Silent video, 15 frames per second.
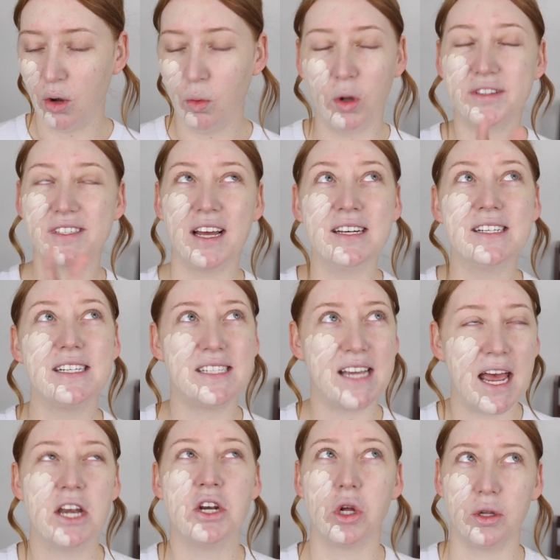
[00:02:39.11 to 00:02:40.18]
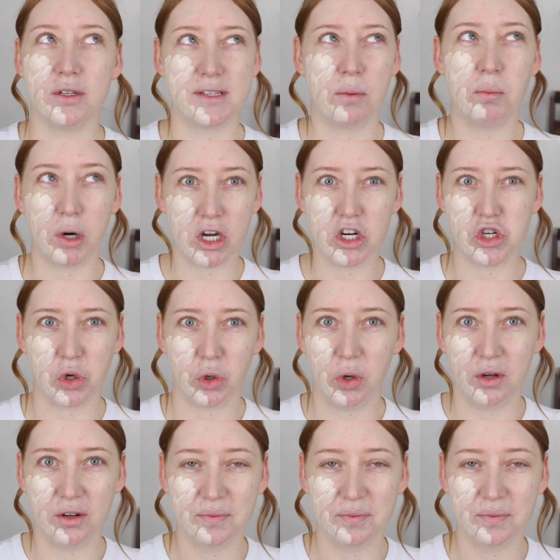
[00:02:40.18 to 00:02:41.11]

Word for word: Well, it's under $10, I'm pretty sure.